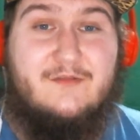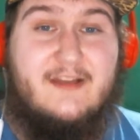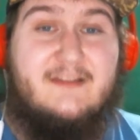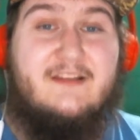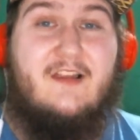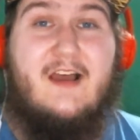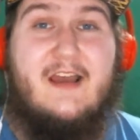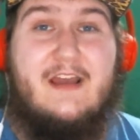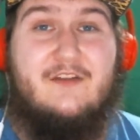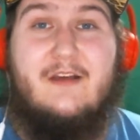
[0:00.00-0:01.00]
So that's a lie.
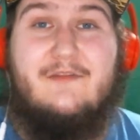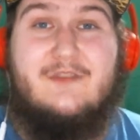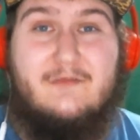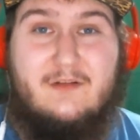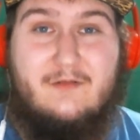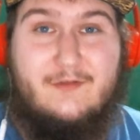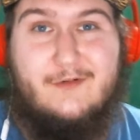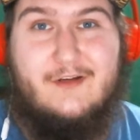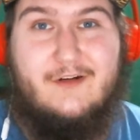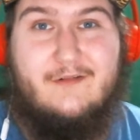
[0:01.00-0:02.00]
I do have something
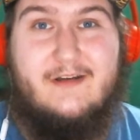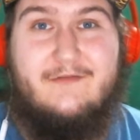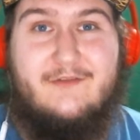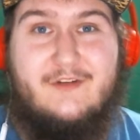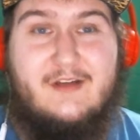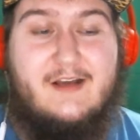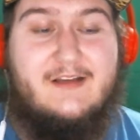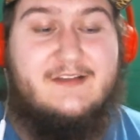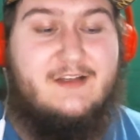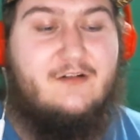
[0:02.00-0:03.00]
recorded already for you
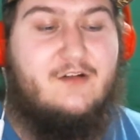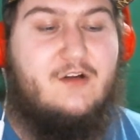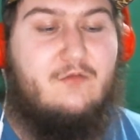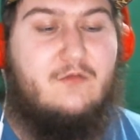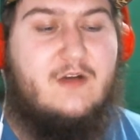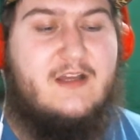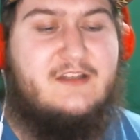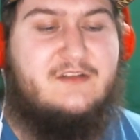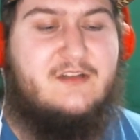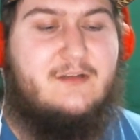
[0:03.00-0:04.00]
guys. I don't know when
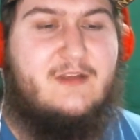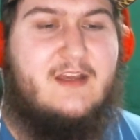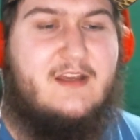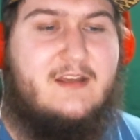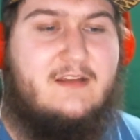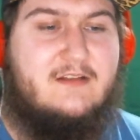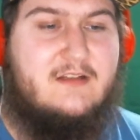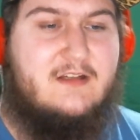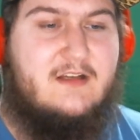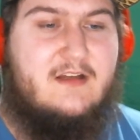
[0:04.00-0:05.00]
it's going to be hitting
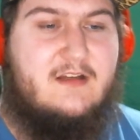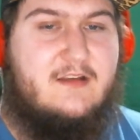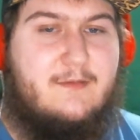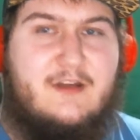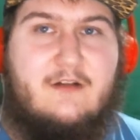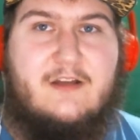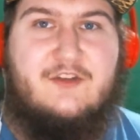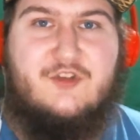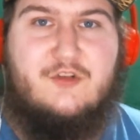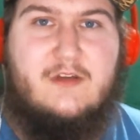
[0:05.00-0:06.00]
the big
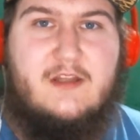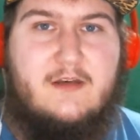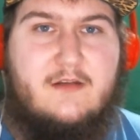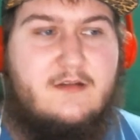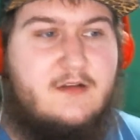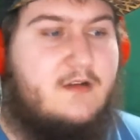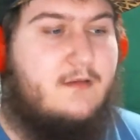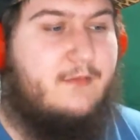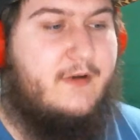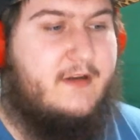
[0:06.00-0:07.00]
red screen,
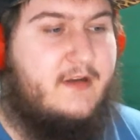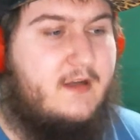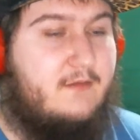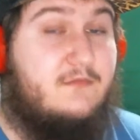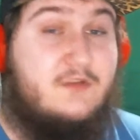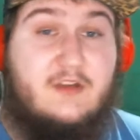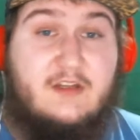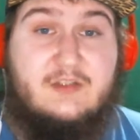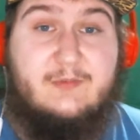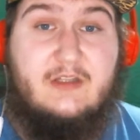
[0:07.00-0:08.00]
but um, you can
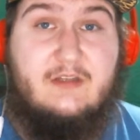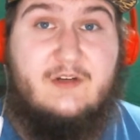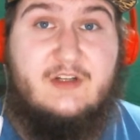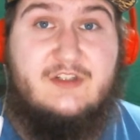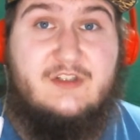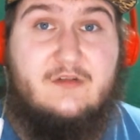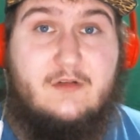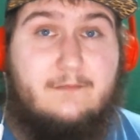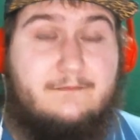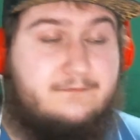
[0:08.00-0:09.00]
expect it very soon.